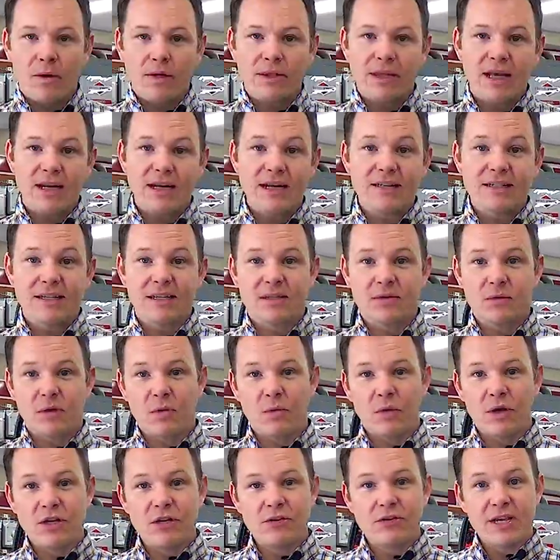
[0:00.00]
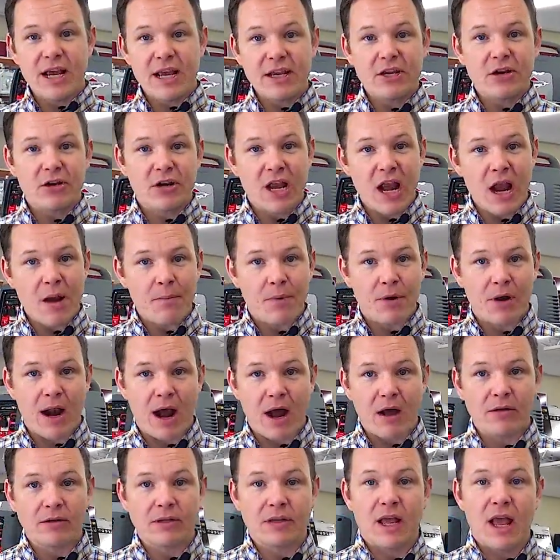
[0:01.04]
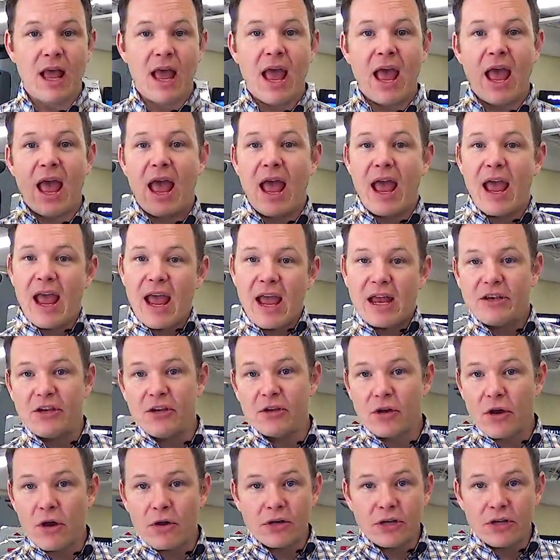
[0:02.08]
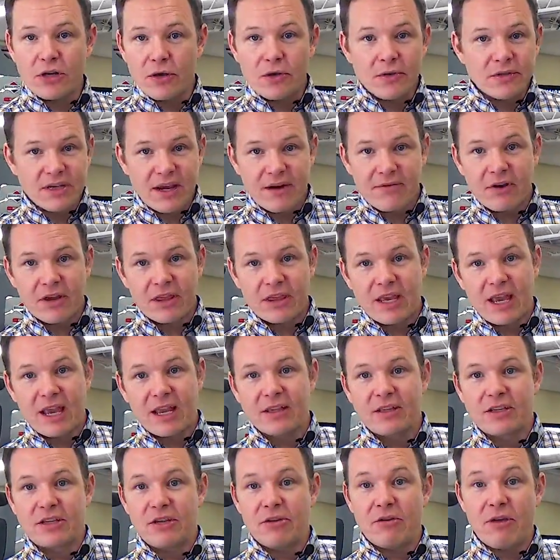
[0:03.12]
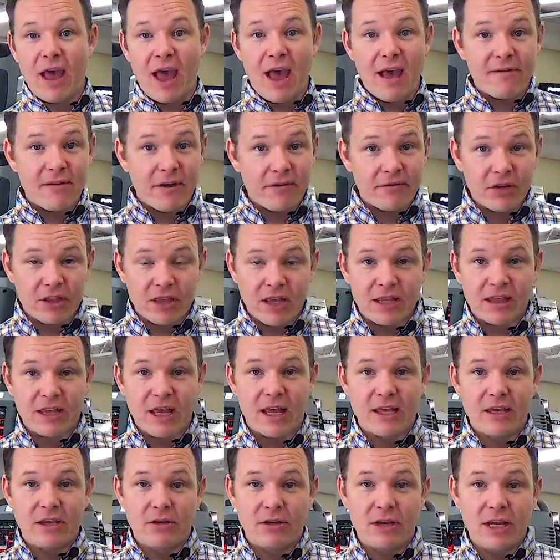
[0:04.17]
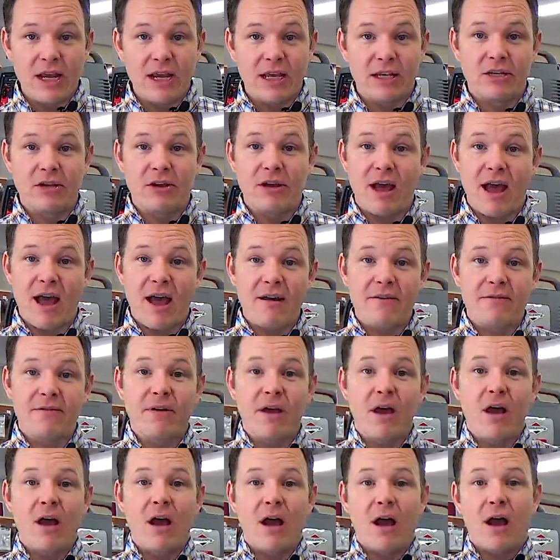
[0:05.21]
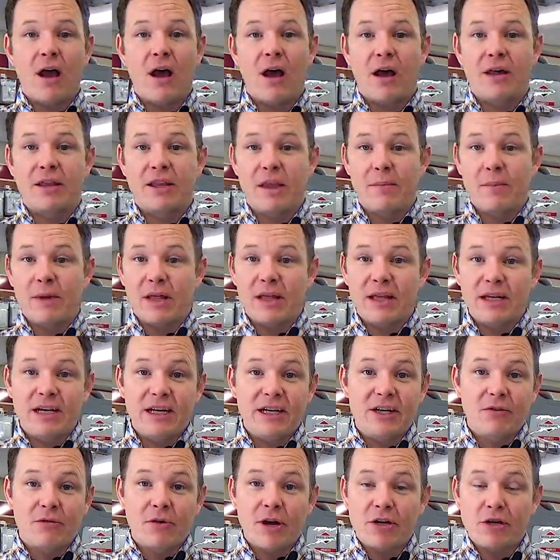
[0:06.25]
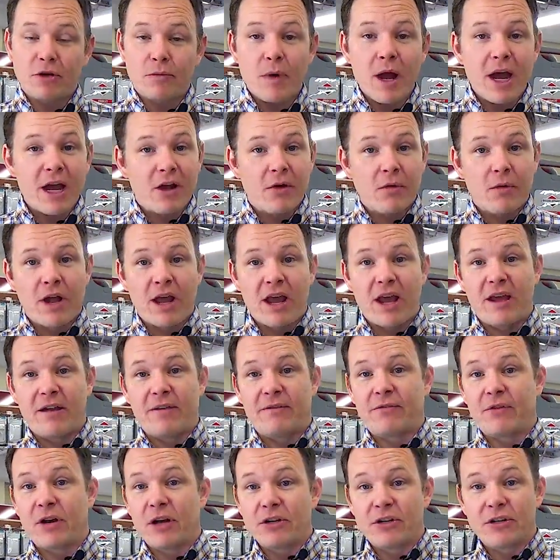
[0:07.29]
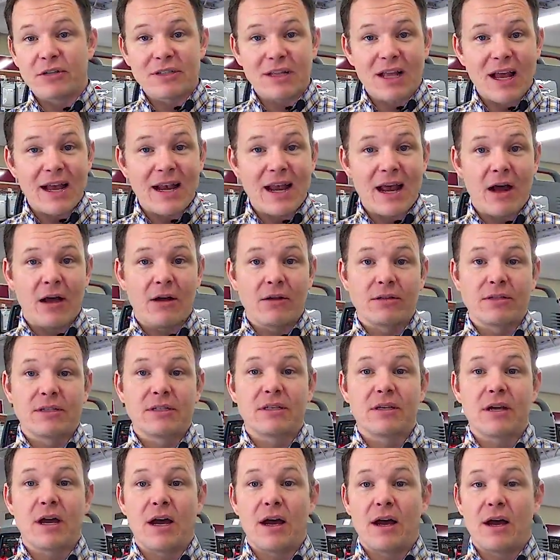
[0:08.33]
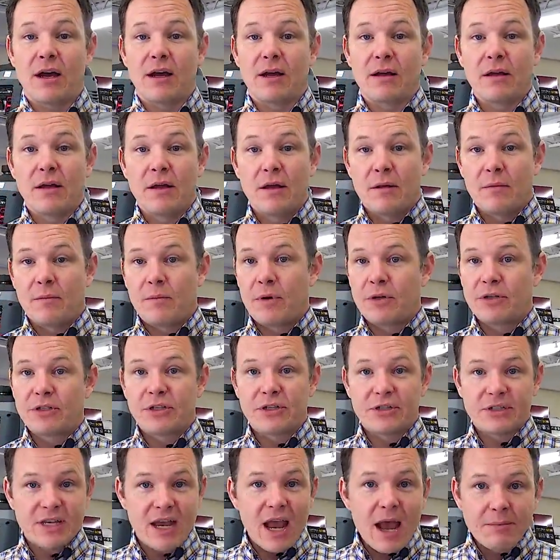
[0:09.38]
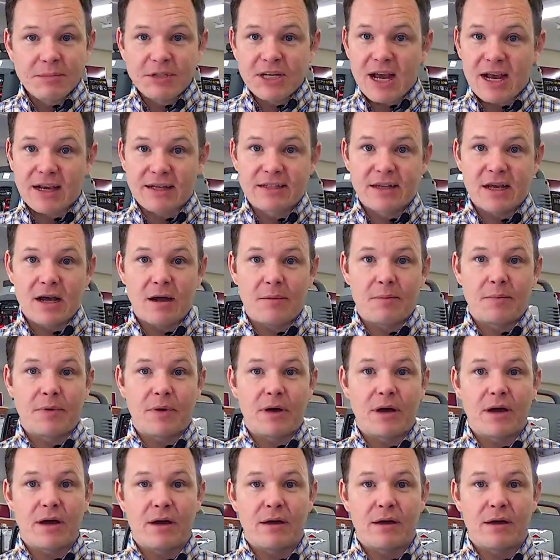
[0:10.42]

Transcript: What that is when you take your camper out and you go to use everything, do you have everything that you need? Do you have the ability to run your microwave, run your slide outs, put your stab jacks up,